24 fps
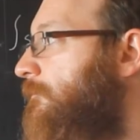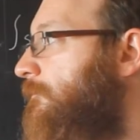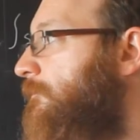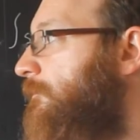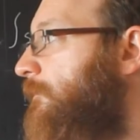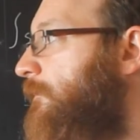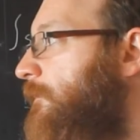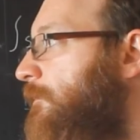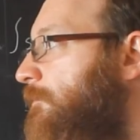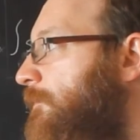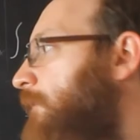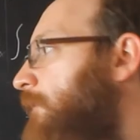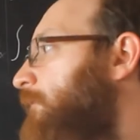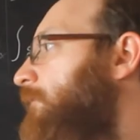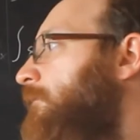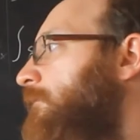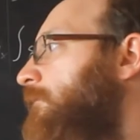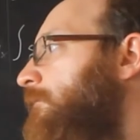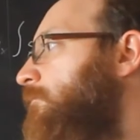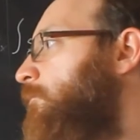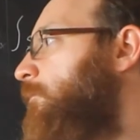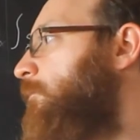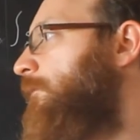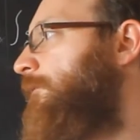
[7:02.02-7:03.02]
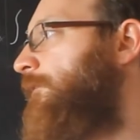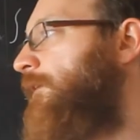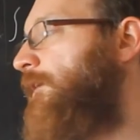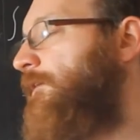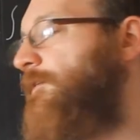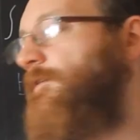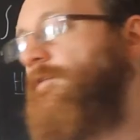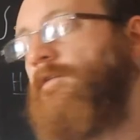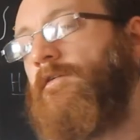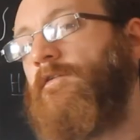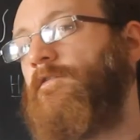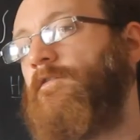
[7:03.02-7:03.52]
the method with
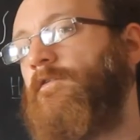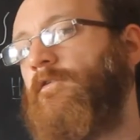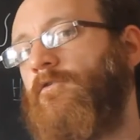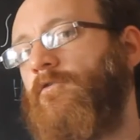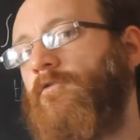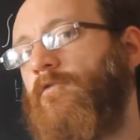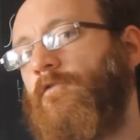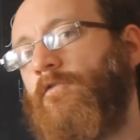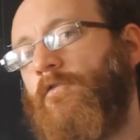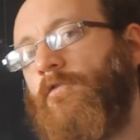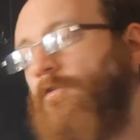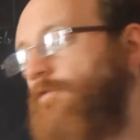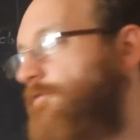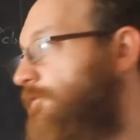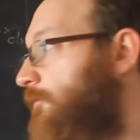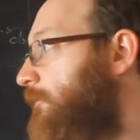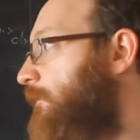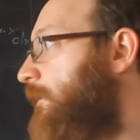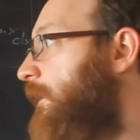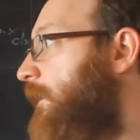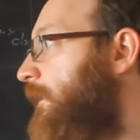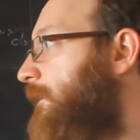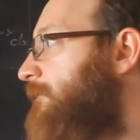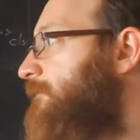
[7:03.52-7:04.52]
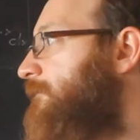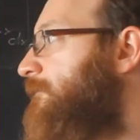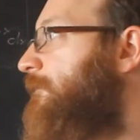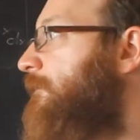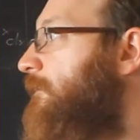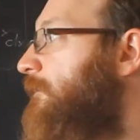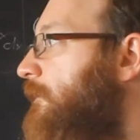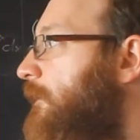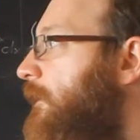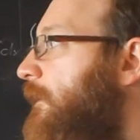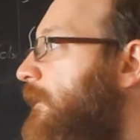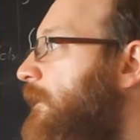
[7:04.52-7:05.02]
adding a 0 is also nice,
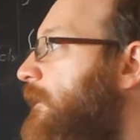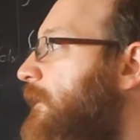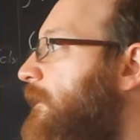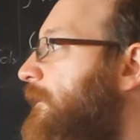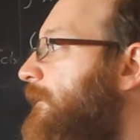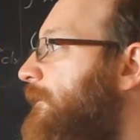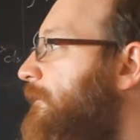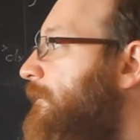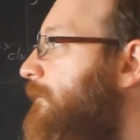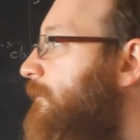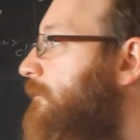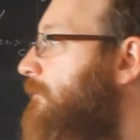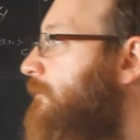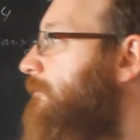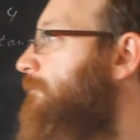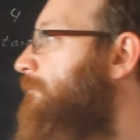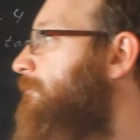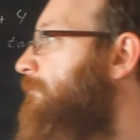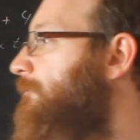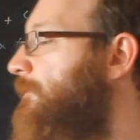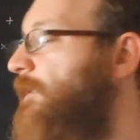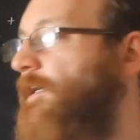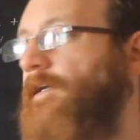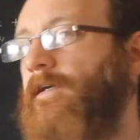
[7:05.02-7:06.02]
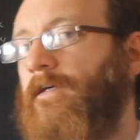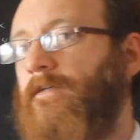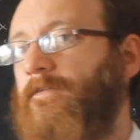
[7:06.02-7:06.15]
and like I